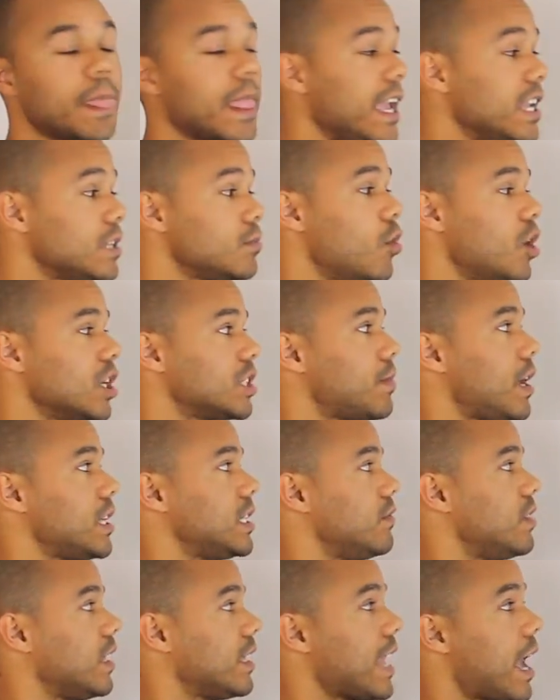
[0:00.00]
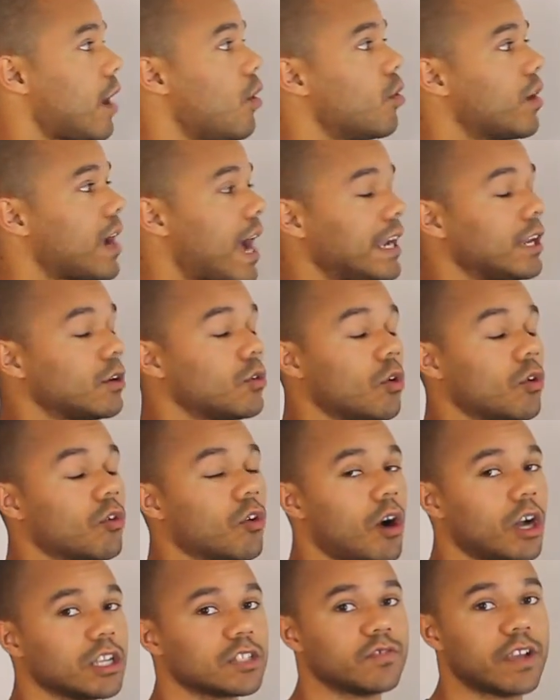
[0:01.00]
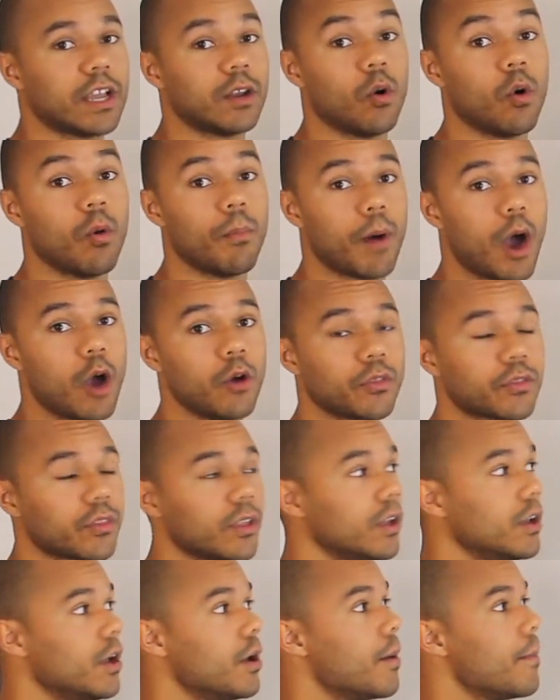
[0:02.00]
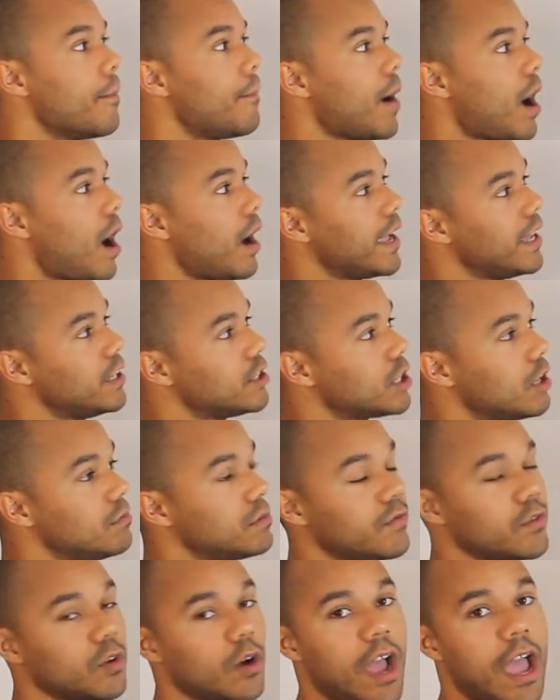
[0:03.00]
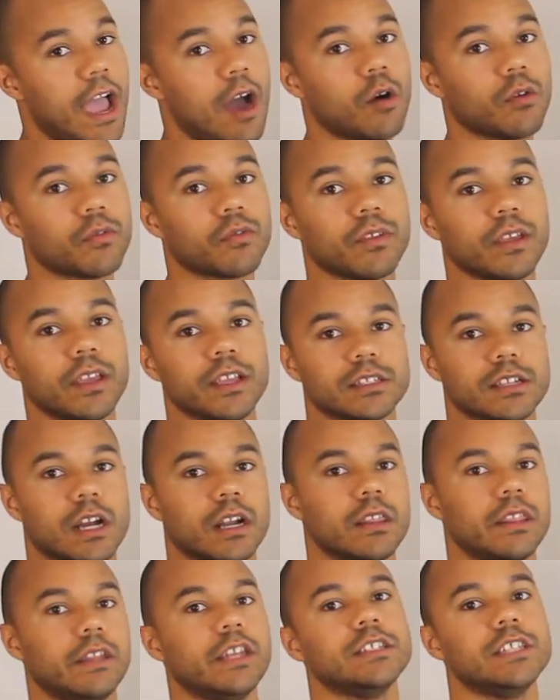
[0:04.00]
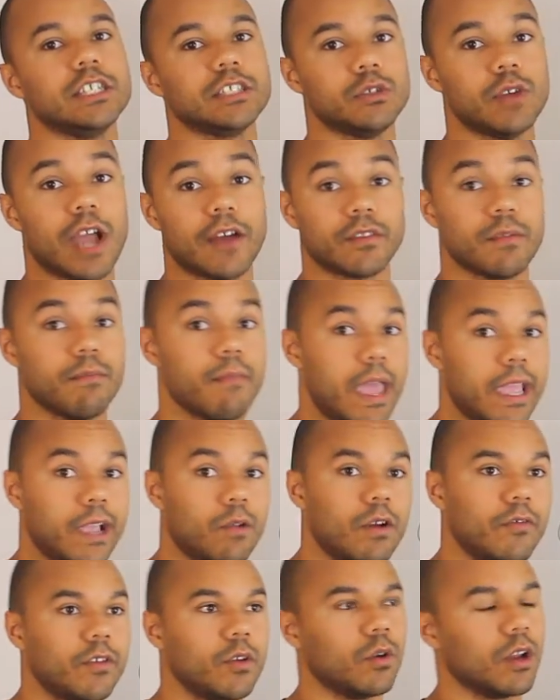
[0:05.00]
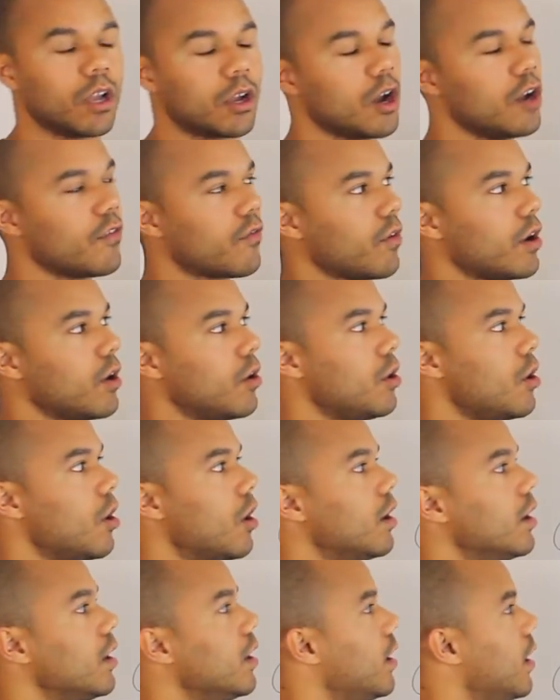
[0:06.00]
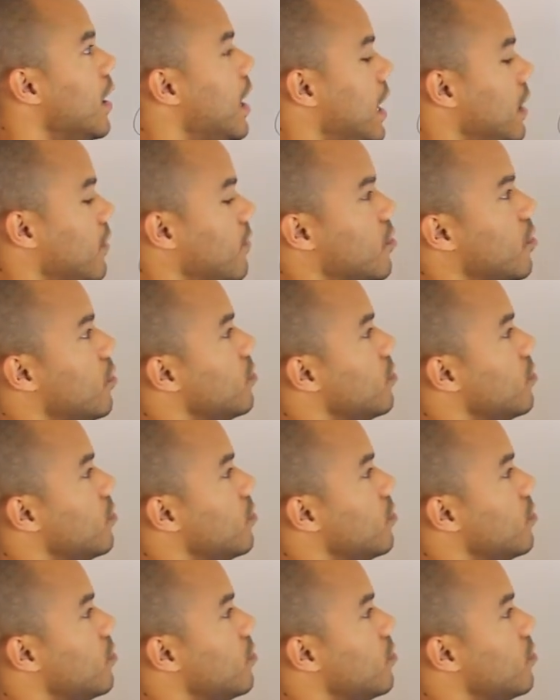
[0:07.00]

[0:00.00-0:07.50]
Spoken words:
It is more expensive to get organic or grass-fed or both. But in terms of your health, it's kind of the decision you have to make whether you want to go for it or not. And of